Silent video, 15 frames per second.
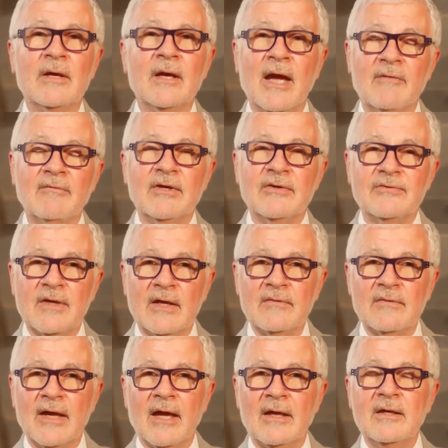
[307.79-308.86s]
Having
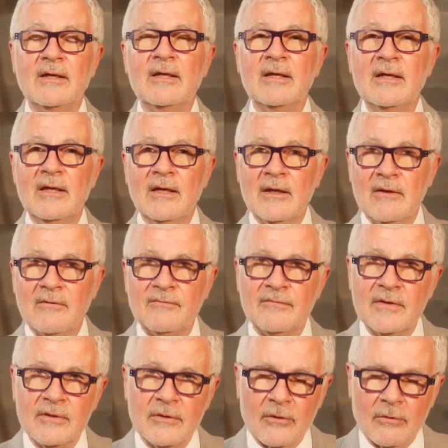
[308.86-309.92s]
said that,
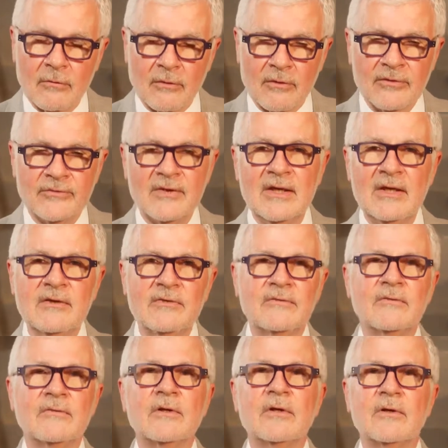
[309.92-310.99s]
if intercourse
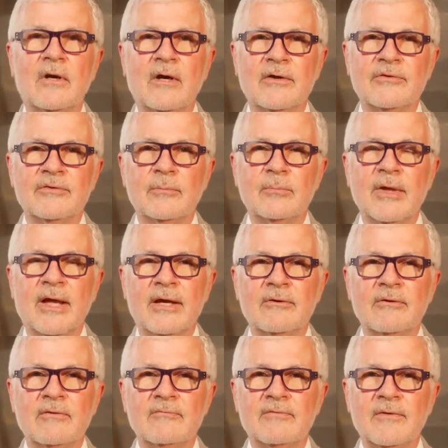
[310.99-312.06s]
isn't the cause of
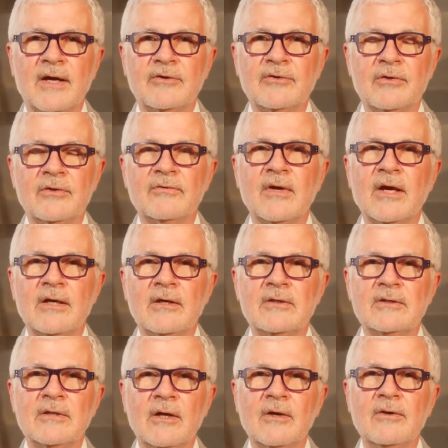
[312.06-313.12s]
bladder infections, I
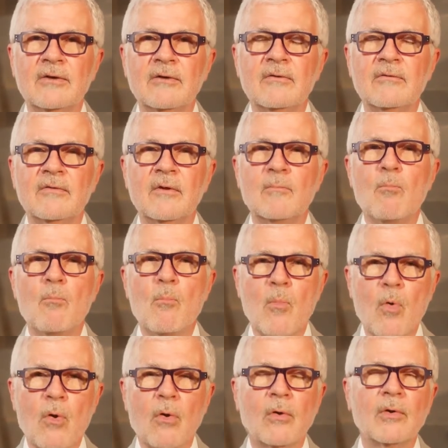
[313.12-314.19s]
can tell you that
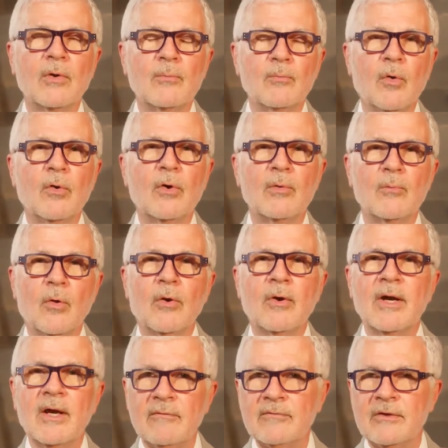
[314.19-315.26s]
more and more and
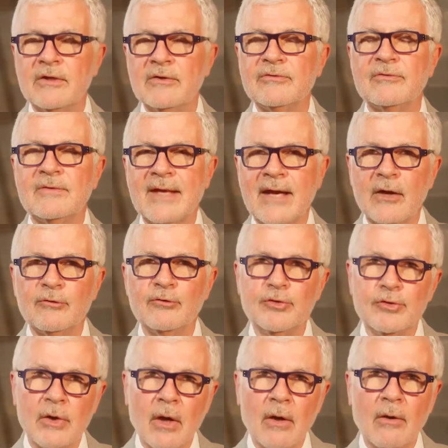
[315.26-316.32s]
more evidence now
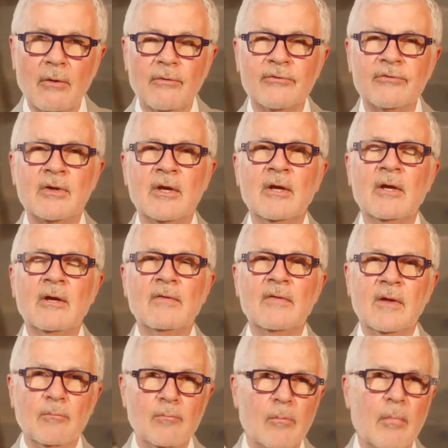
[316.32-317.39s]
shows
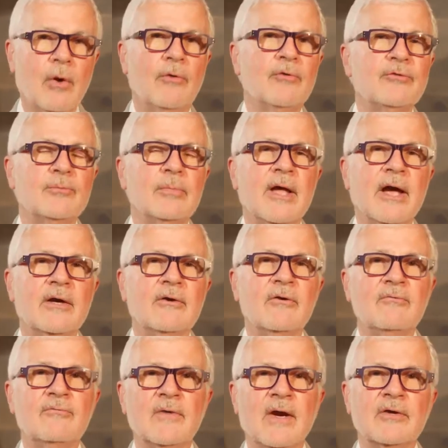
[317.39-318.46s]
that most bladder
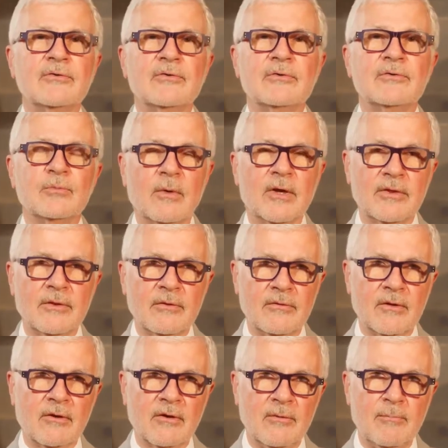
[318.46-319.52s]
infections, whether
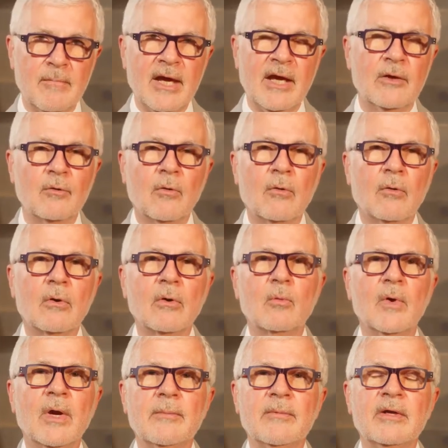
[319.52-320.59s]
they're in men or
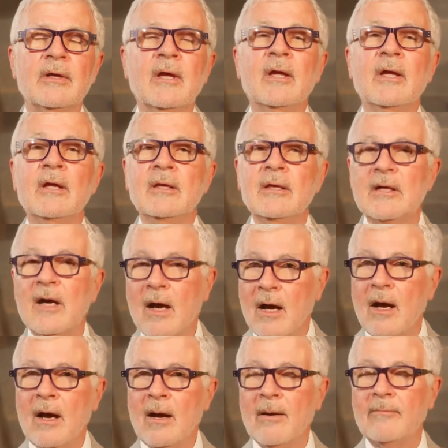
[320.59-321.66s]
women,
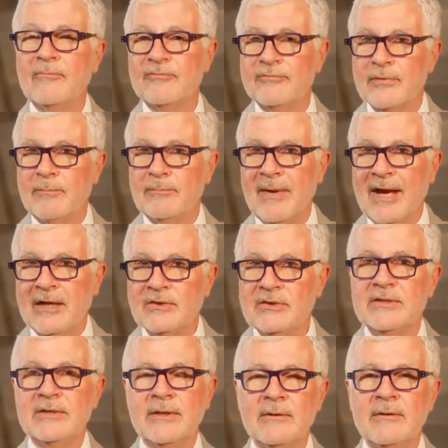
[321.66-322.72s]
come from
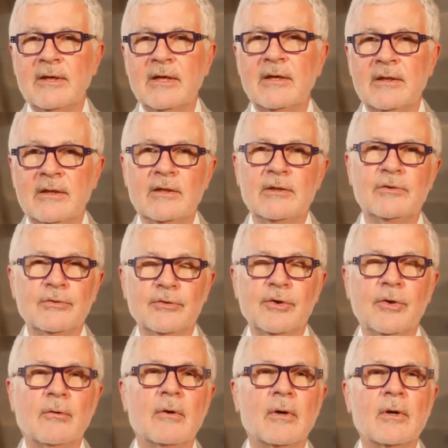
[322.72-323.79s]
bacteria in
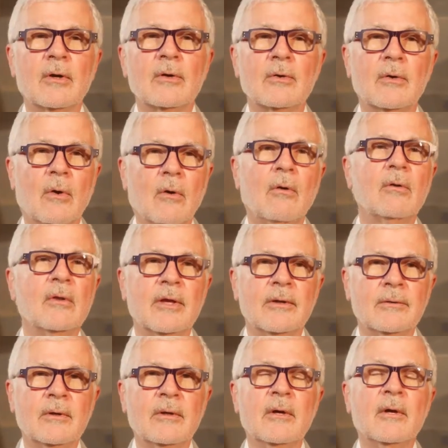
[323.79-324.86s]
your
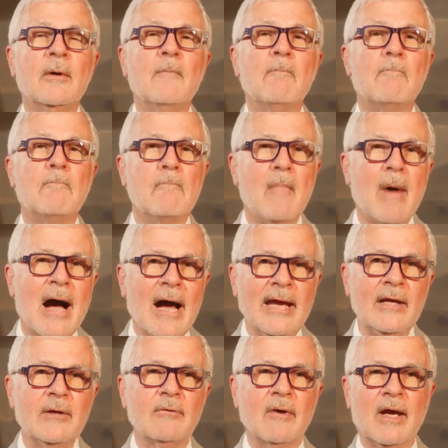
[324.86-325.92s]
colon
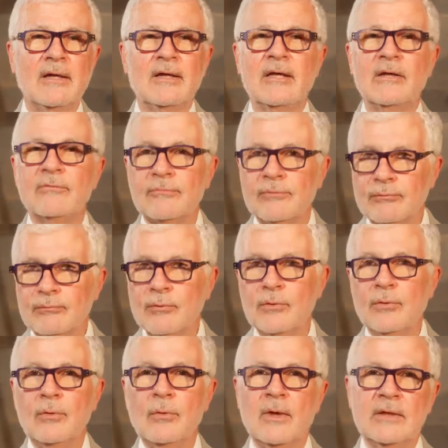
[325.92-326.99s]
migrating
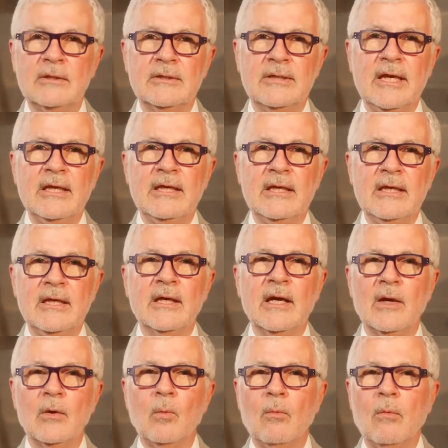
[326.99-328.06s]
through a leaky
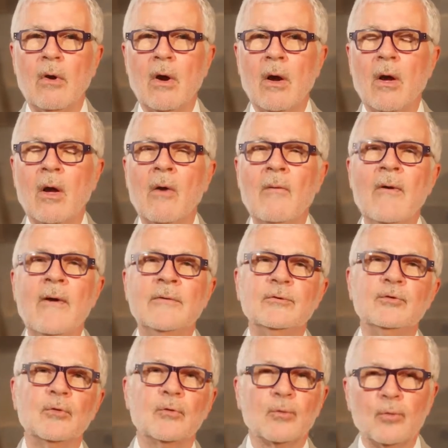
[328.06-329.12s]
gut wall
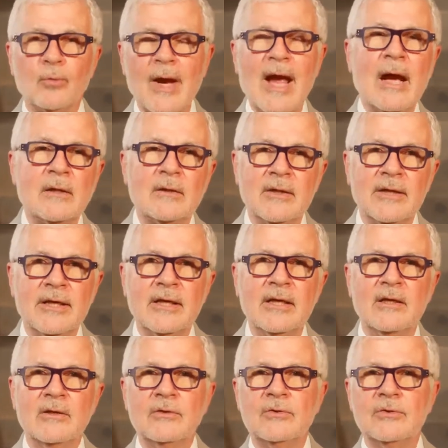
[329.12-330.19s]

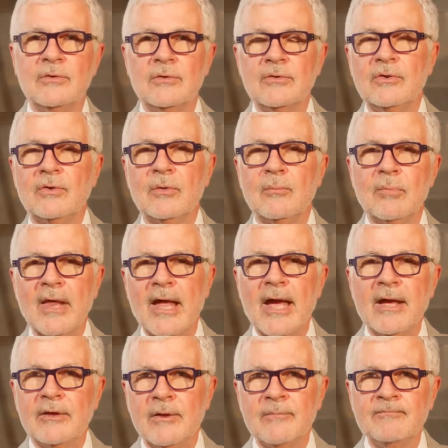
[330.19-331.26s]
directly into your
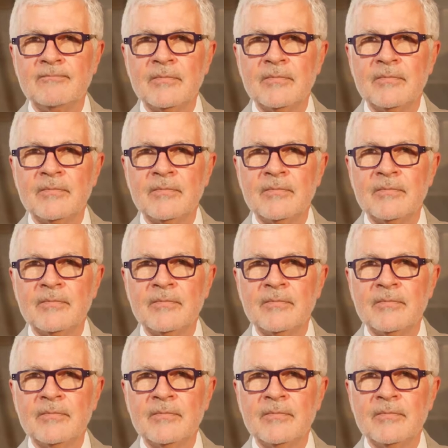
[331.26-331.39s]
bladder.